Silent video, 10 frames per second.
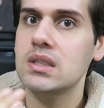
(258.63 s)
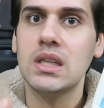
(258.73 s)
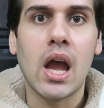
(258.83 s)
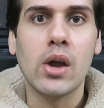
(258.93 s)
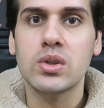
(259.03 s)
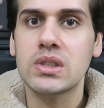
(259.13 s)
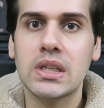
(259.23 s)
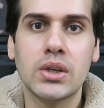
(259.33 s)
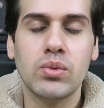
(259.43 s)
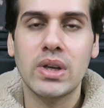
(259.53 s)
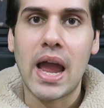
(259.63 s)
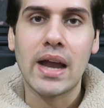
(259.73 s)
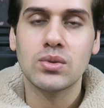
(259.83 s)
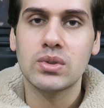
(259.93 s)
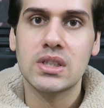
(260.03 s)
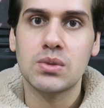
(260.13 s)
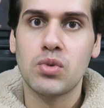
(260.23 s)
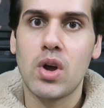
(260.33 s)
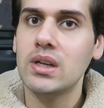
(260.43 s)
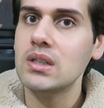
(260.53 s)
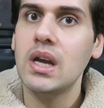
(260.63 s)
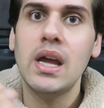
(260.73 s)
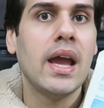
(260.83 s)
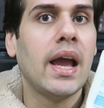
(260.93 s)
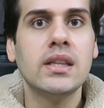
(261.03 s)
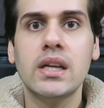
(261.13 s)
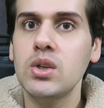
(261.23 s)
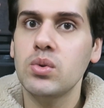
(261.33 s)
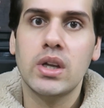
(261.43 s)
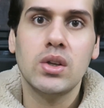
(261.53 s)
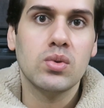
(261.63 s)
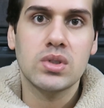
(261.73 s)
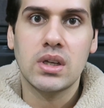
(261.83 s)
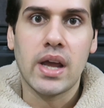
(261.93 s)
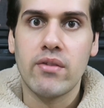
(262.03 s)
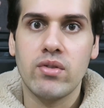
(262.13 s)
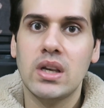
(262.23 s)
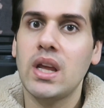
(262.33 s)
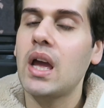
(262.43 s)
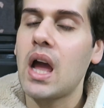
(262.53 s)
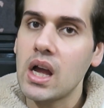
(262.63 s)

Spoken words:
See how your skin react to this product, and then you can use it every day.